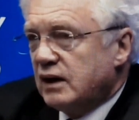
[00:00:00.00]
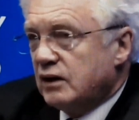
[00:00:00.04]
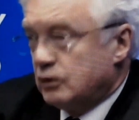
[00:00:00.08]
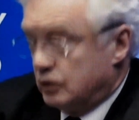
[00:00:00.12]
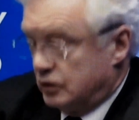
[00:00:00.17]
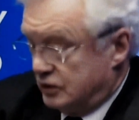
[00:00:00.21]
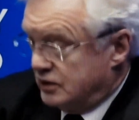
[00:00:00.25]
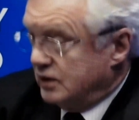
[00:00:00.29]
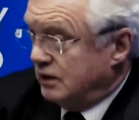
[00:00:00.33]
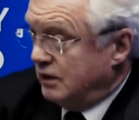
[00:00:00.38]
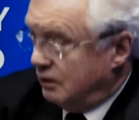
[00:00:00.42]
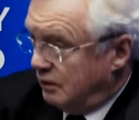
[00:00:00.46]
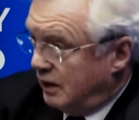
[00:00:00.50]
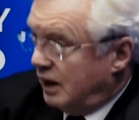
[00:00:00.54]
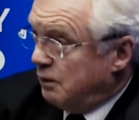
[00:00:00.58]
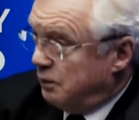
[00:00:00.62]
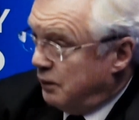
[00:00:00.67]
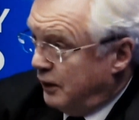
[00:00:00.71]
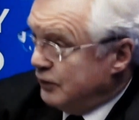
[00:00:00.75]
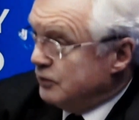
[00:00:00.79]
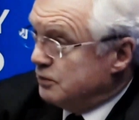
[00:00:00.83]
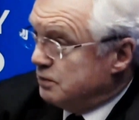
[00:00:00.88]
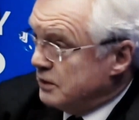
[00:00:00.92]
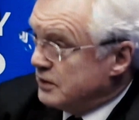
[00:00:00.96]
who was a
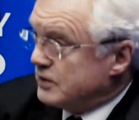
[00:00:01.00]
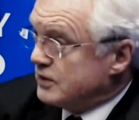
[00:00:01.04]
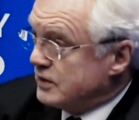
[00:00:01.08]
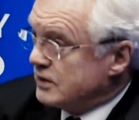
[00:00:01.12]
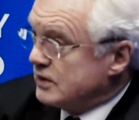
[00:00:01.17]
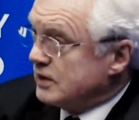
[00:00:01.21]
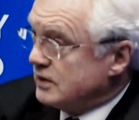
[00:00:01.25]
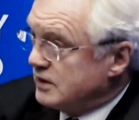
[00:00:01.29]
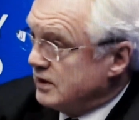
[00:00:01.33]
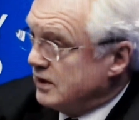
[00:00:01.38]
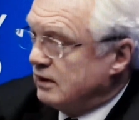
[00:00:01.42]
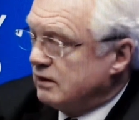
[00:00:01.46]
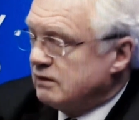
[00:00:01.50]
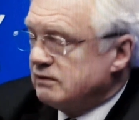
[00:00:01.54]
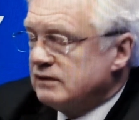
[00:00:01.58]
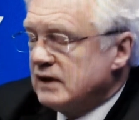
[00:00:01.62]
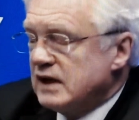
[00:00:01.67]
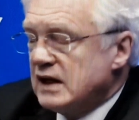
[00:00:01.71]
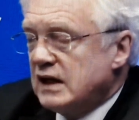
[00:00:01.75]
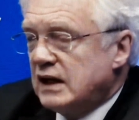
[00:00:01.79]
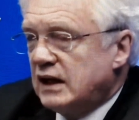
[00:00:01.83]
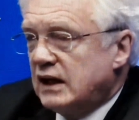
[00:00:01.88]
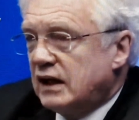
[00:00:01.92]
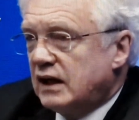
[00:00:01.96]
postmistress herself,
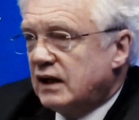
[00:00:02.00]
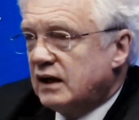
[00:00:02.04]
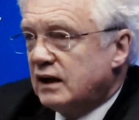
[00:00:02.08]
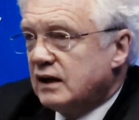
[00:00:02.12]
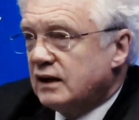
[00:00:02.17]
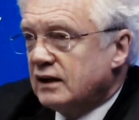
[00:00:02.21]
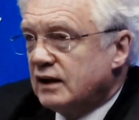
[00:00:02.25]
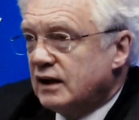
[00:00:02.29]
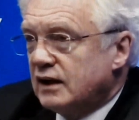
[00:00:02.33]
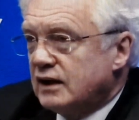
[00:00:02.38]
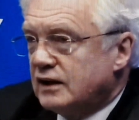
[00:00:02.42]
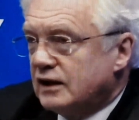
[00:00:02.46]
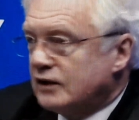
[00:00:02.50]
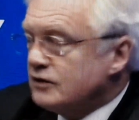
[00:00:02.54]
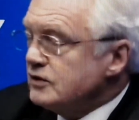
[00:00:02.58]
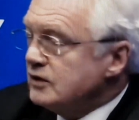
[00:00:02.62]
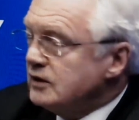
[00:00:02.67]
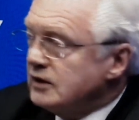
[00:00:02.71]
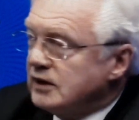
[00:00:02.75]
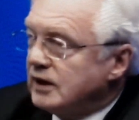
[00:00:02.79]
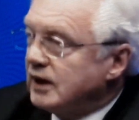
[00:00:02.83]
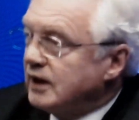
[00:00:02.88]
doesn't